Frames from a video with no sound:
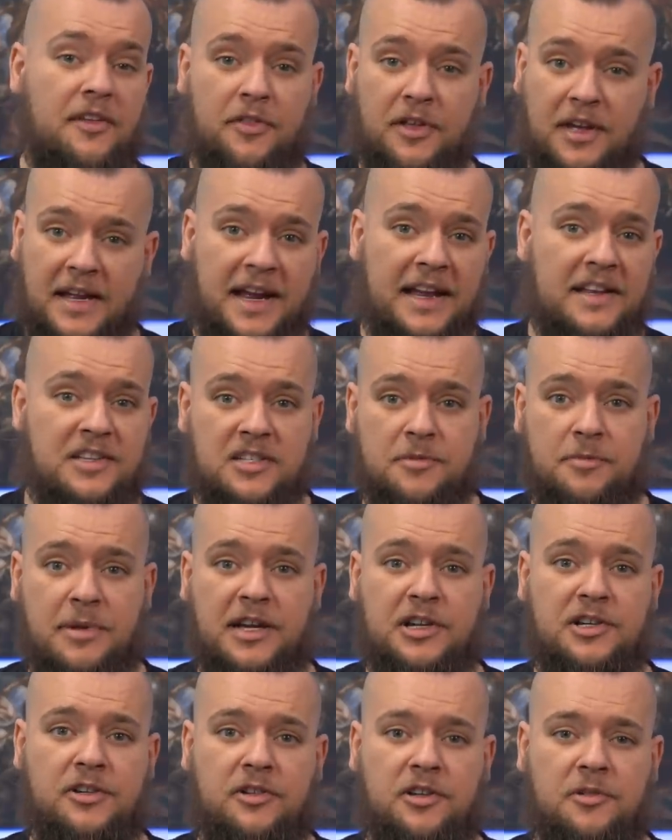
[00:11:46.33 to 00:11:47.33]
the cancer
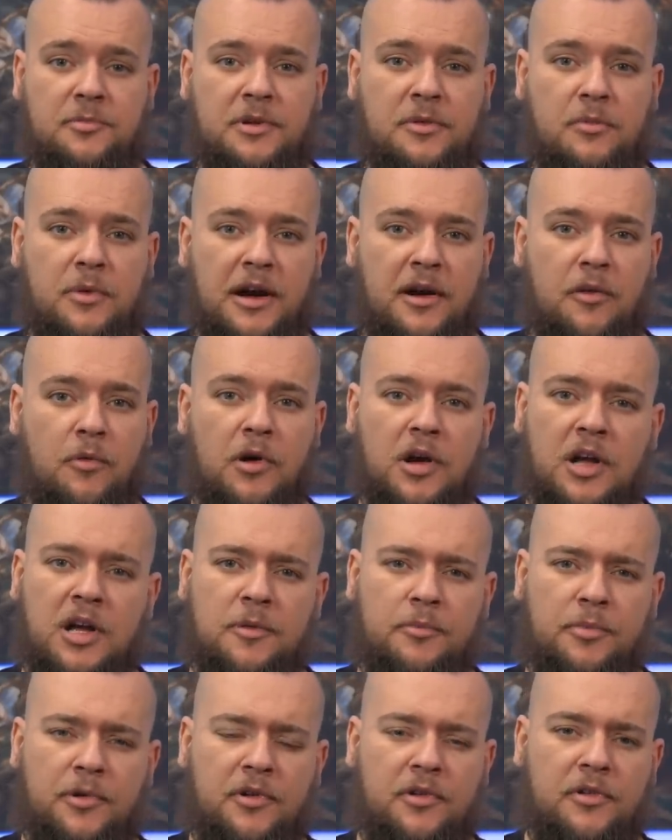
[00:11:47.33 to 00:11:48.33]
patient to be well,
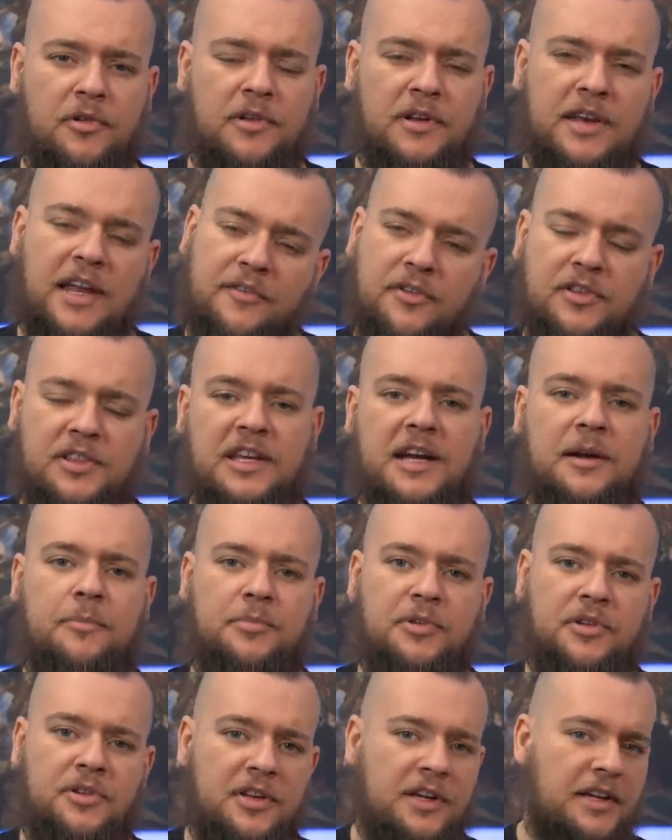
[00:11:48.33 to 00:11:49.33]
but never the
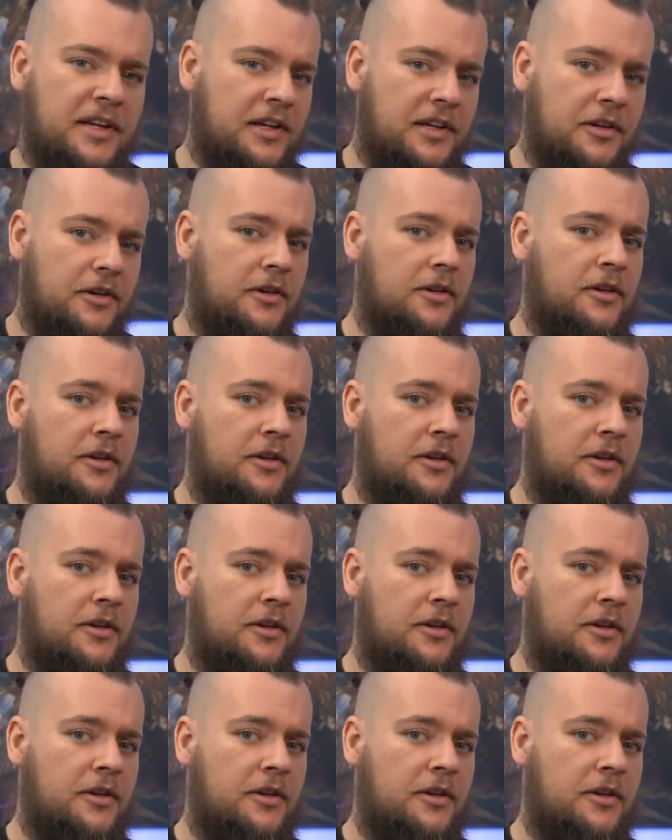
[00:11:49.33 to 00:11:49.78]
amputee?